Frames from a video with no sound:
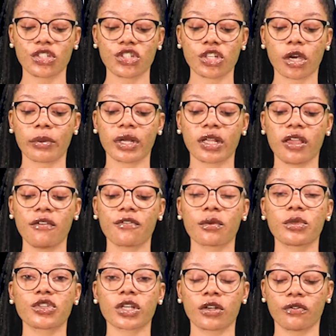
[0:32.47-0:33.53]
and Chairman
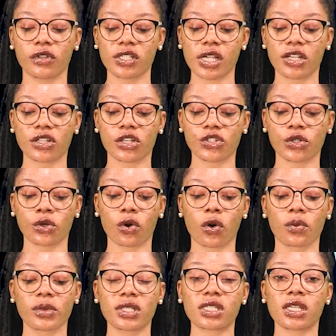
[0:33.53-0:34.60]
Information and Voter Education
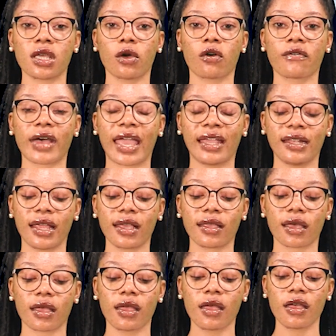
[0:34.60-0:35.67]
Committee of
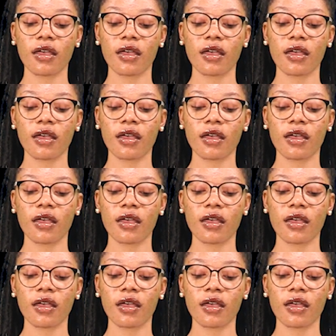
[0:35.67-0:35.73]
INEC,